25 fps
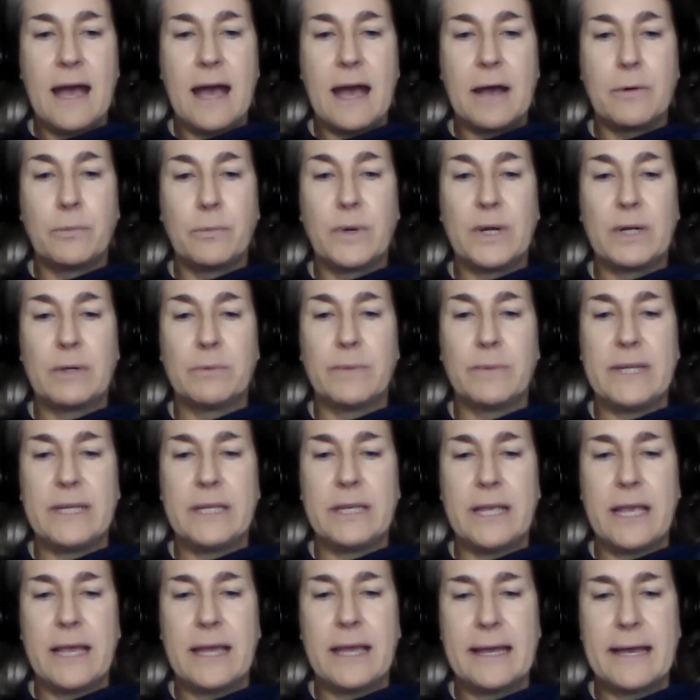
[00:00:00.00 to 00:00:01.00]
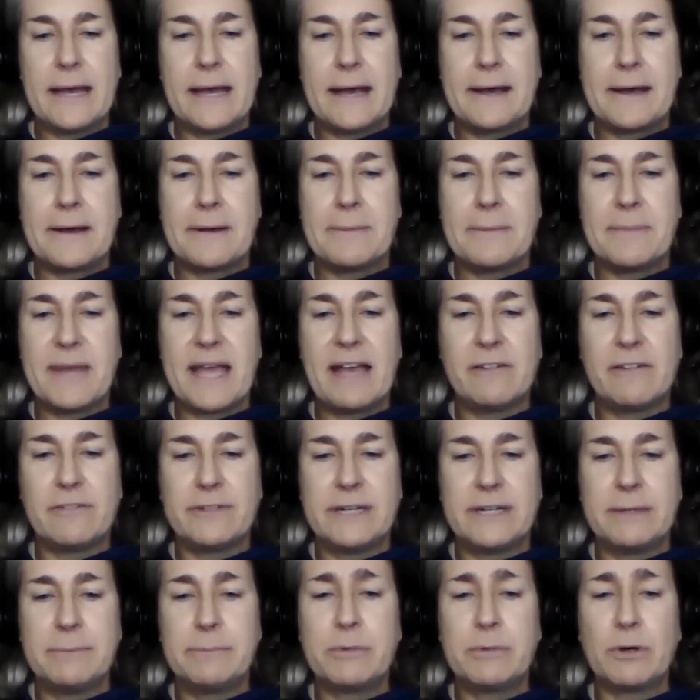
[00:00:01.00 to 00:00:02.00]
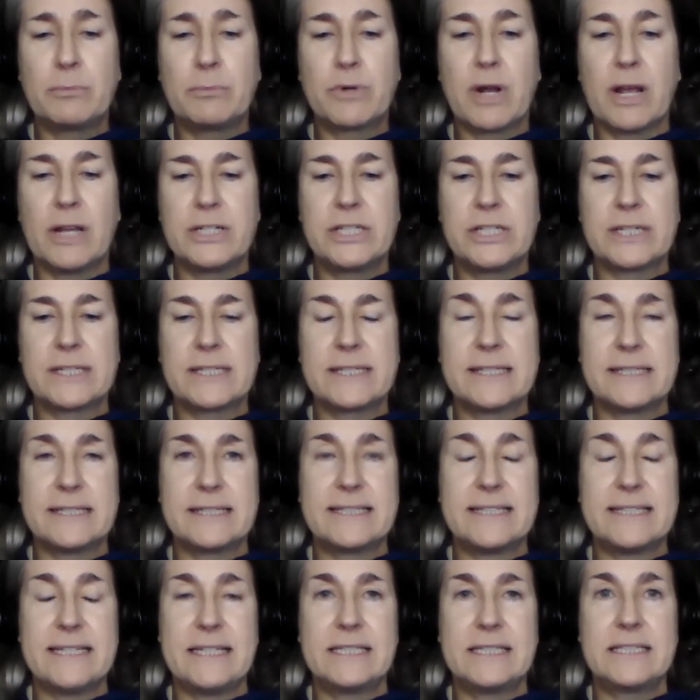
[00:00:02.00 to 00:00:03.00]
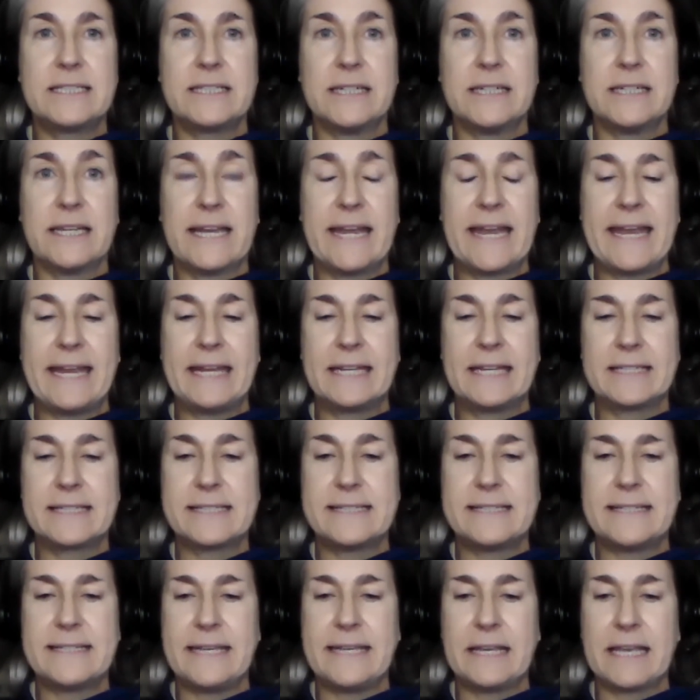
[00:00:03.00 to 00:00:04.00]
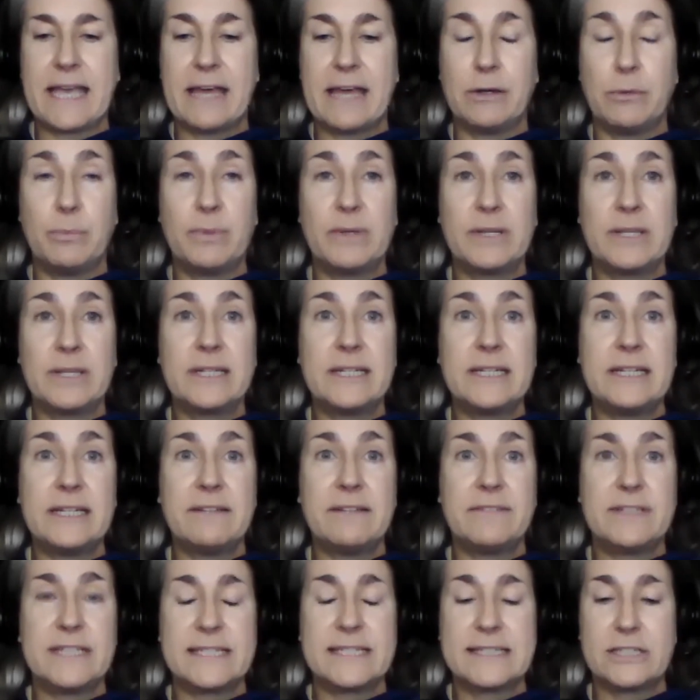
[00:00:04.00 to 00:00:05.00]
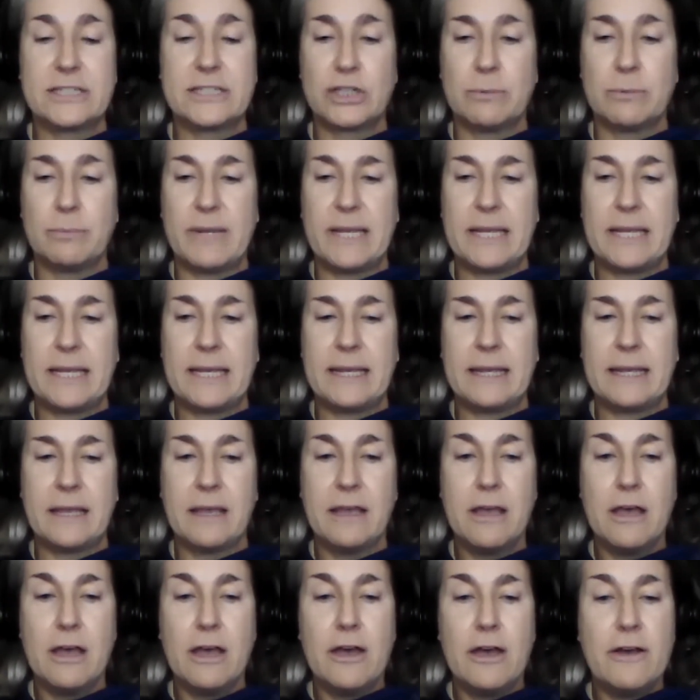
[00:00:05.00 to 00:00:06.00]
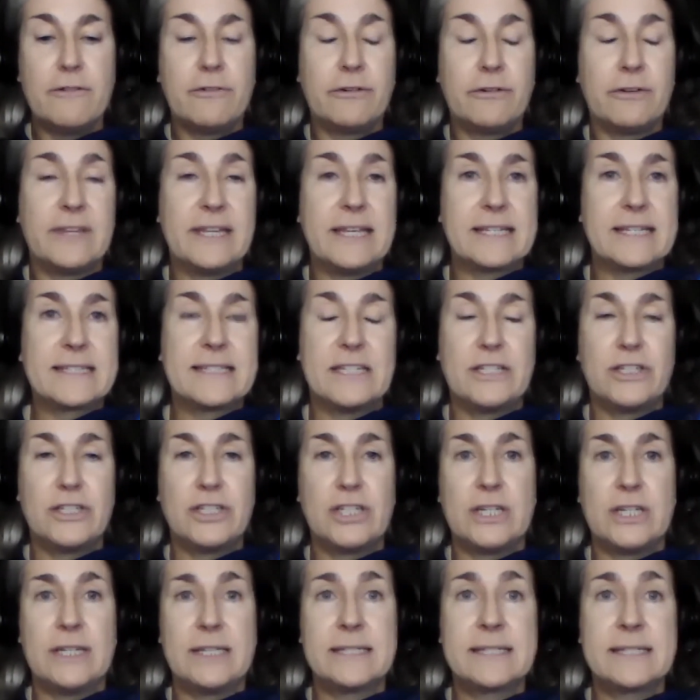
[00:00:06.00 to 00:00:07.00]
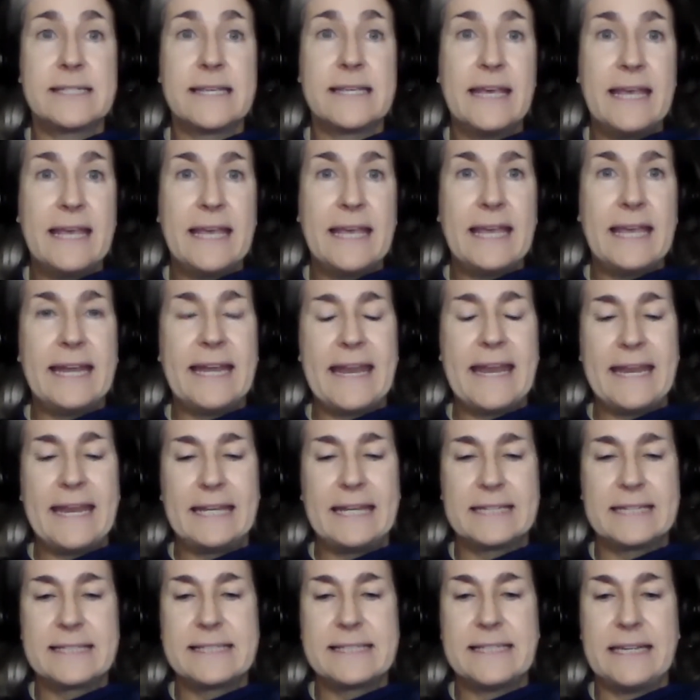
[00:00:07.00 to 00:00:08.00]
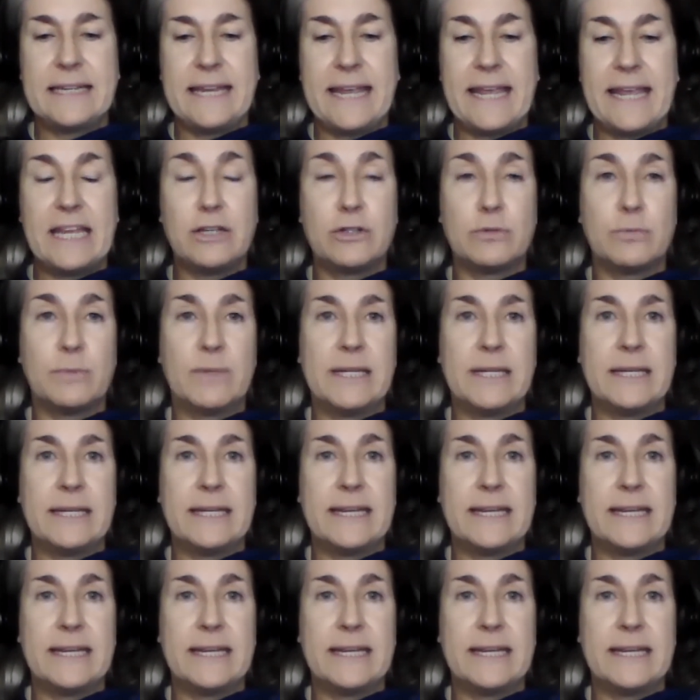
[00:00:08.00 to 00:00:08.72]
where we have a number of projects that seek to enhance the accountability of decision-making for the SDGs, enhance engagement in